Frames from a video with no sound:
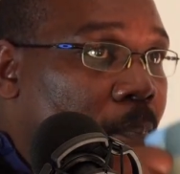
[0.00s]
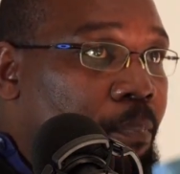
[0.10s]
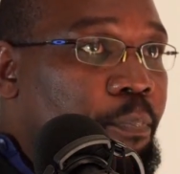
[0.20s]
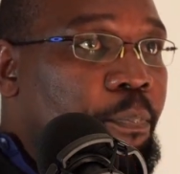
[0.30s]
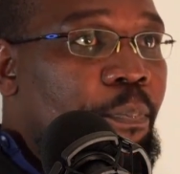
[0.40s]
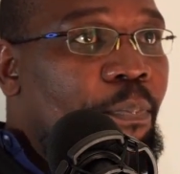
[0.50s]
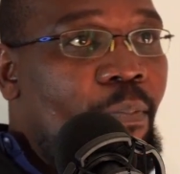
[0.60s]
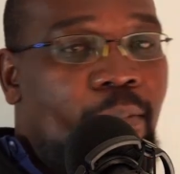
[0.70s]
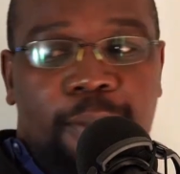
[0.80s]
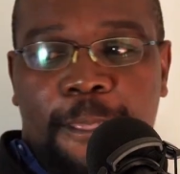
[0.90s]
was
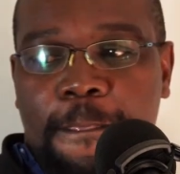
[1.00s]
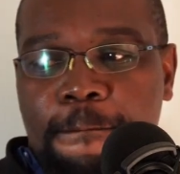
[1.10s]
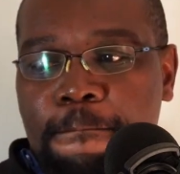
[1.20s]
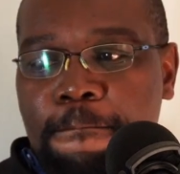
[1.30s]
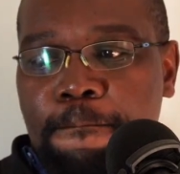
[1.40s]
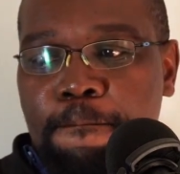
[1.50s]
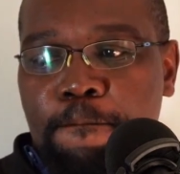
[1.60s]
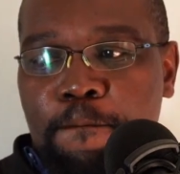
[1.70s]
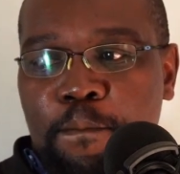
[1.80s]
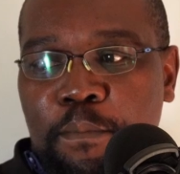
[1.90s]
about that,
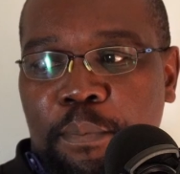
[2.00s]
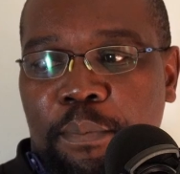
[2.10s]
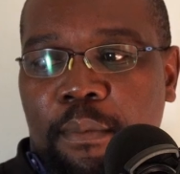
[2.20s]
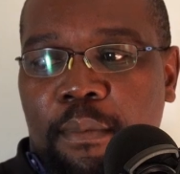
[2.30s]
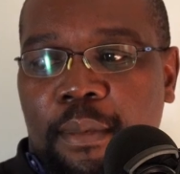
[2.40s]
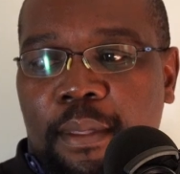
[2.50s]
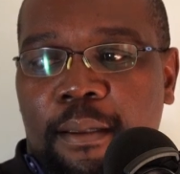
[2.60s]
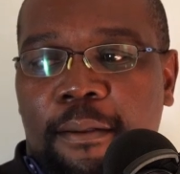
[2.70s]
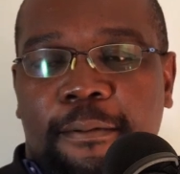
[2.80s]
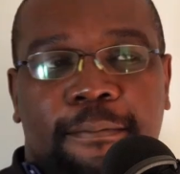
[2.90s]
it might not be
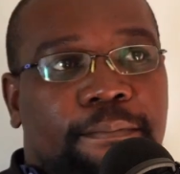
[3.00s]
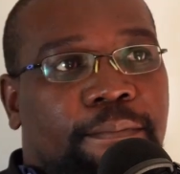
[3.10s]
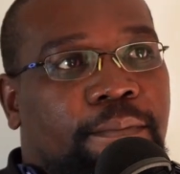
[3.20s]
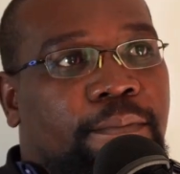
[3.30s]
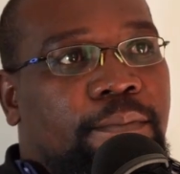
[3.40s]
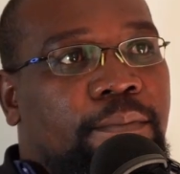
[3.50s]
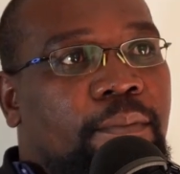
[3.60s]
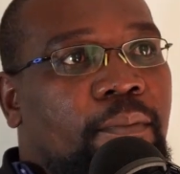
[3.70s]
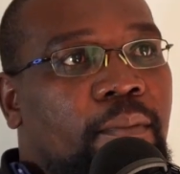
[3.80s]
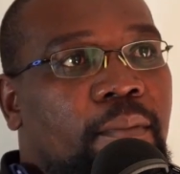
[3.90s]
Dobsy
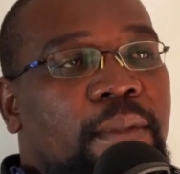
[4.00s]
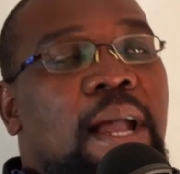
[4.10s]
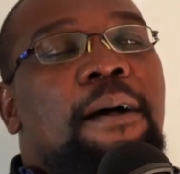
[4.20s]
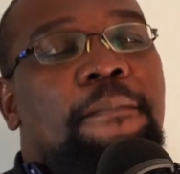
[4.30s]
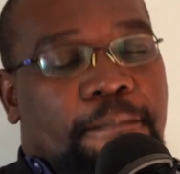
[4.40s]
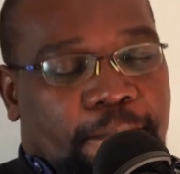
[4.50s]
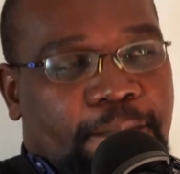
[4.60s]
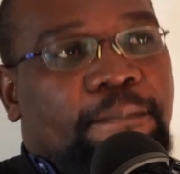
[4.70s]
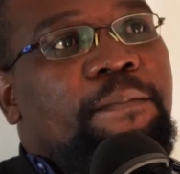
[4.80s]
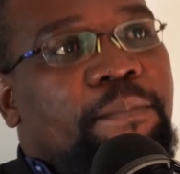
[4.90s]
now. It
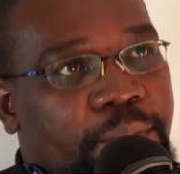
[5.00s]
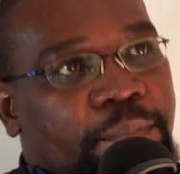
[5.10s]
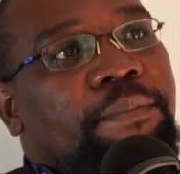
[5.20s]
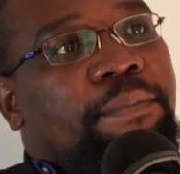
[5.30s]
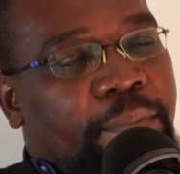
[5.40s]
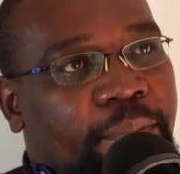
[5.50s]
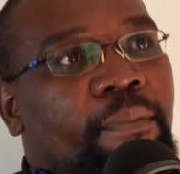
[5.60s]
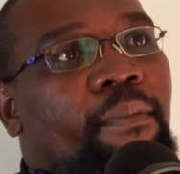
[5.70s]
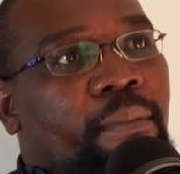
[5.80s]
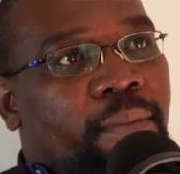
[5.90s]
might be just a
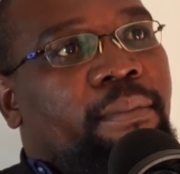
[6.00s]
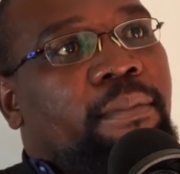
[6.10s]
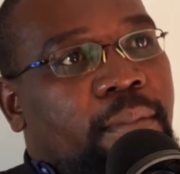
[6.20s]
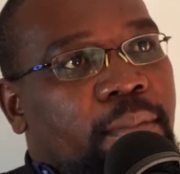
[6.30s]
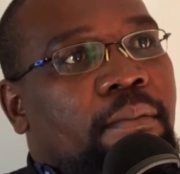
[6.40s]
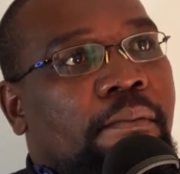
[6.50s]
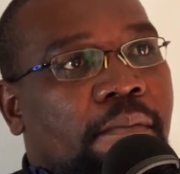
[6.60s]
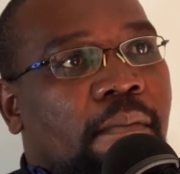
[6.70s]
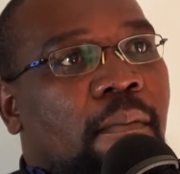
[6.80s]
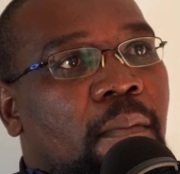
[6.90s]
totally different
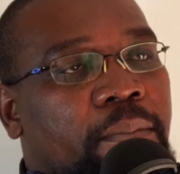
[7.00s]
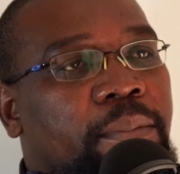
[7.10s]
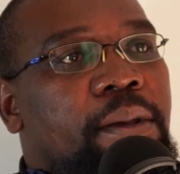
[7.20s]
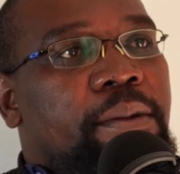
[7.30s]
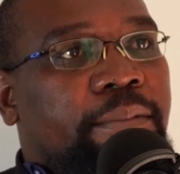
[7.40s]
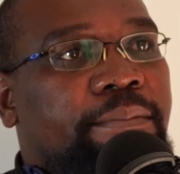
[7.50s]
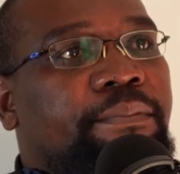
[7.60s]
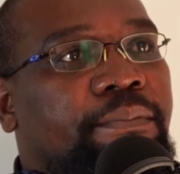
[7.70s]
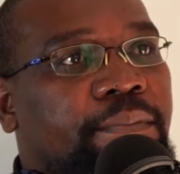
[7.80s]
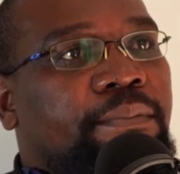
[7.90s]
space.
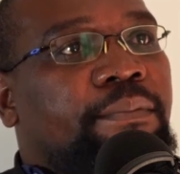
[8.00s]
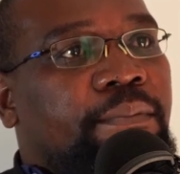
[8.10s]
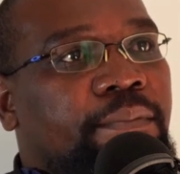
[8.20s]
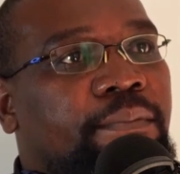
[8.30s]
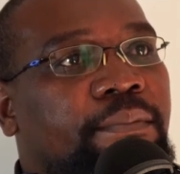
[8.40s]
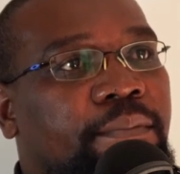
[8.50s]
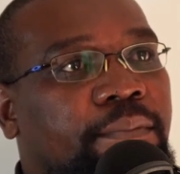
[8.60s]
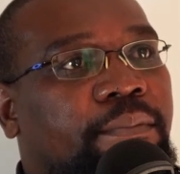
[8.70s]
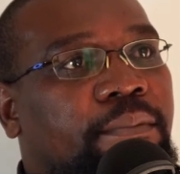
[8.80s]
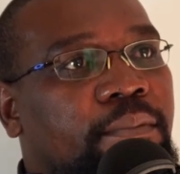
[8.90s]
Nanoma
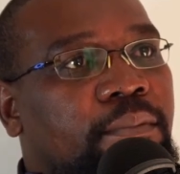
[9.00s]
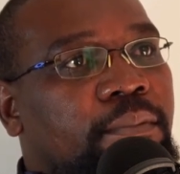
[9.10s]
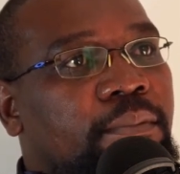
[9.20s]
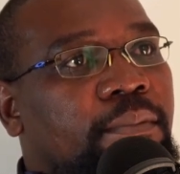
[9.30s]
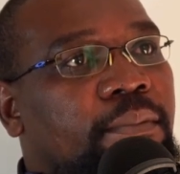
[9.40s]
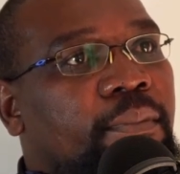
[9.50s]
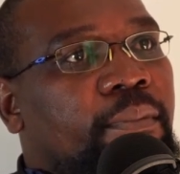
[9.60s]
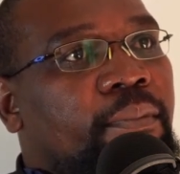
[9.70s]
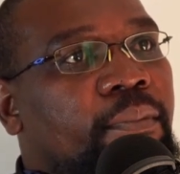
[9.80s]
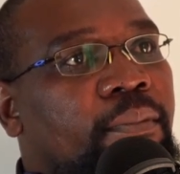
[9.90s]
kunjalo futhi,
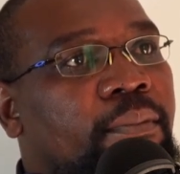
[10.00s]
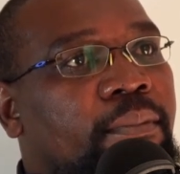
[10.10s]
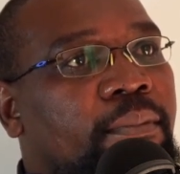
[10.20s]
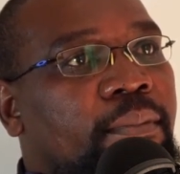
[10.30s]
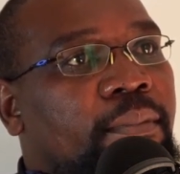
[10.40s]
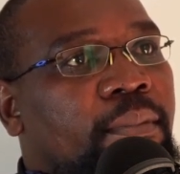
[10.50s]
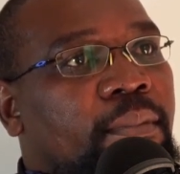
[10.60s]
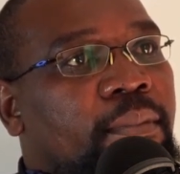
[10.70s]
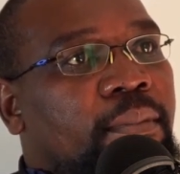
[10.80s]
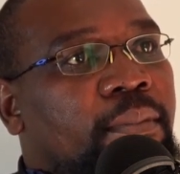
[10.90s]
even amakasa
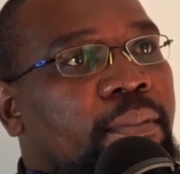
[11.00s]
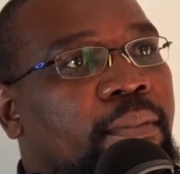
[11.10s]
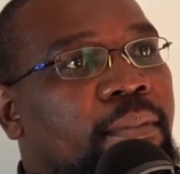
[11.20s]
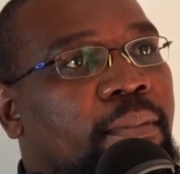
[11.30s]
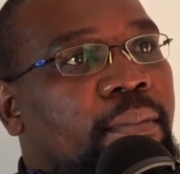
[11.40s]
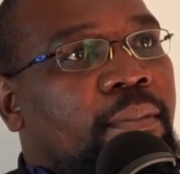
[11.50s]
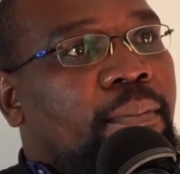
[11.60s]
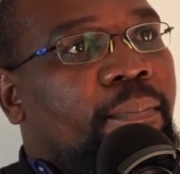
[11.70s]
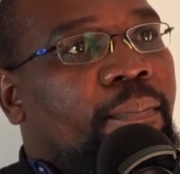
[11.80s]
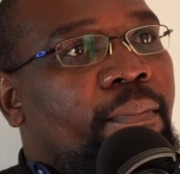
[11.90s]
different, have got their own
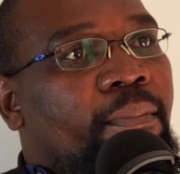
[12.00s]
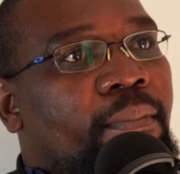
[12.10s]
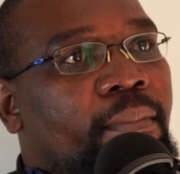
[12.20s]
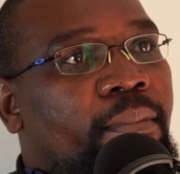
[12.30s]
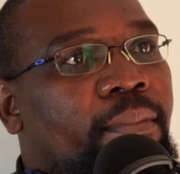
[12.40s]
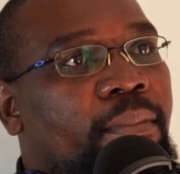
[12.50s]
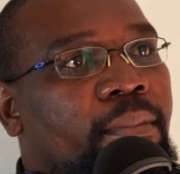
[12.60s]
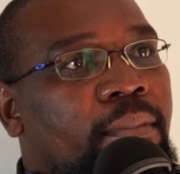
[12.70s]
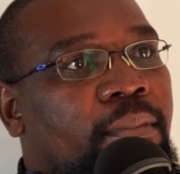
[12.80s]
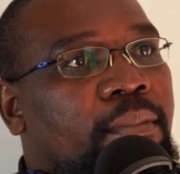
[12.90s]
footprint, their
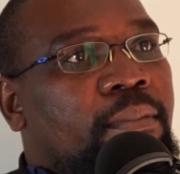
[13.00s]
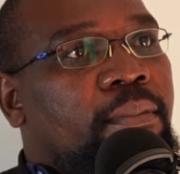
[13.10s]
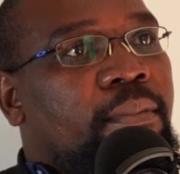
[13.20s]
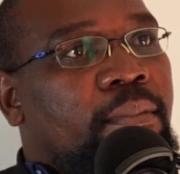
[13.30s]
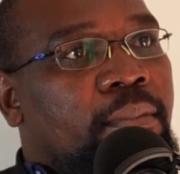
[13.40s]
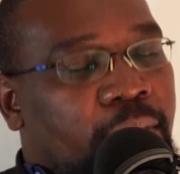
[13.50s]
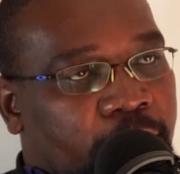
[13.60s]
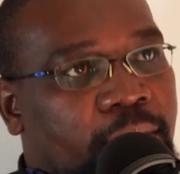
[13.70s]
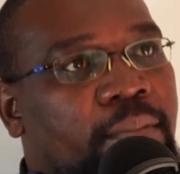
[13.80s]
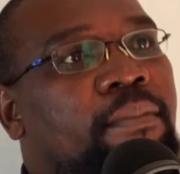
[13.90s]
own
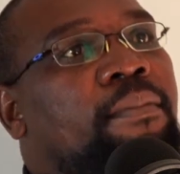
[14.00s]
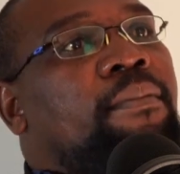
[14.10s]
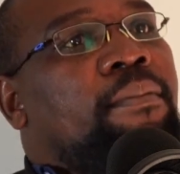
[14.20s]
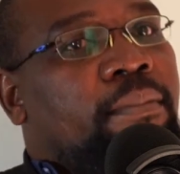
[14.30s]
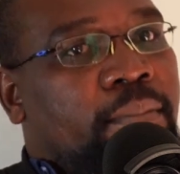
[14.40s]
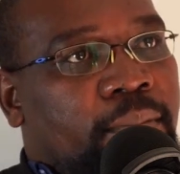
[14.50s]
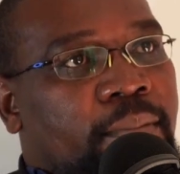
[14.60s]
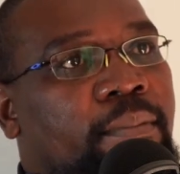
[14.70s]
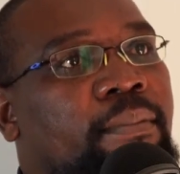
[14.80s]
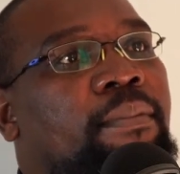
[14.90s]
specific culture in
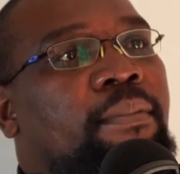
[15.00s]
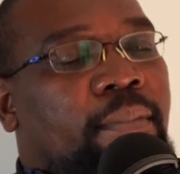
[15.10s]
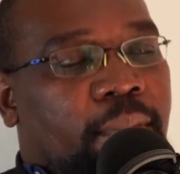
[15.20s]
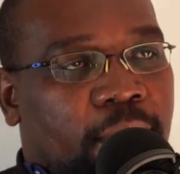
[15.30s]
a way.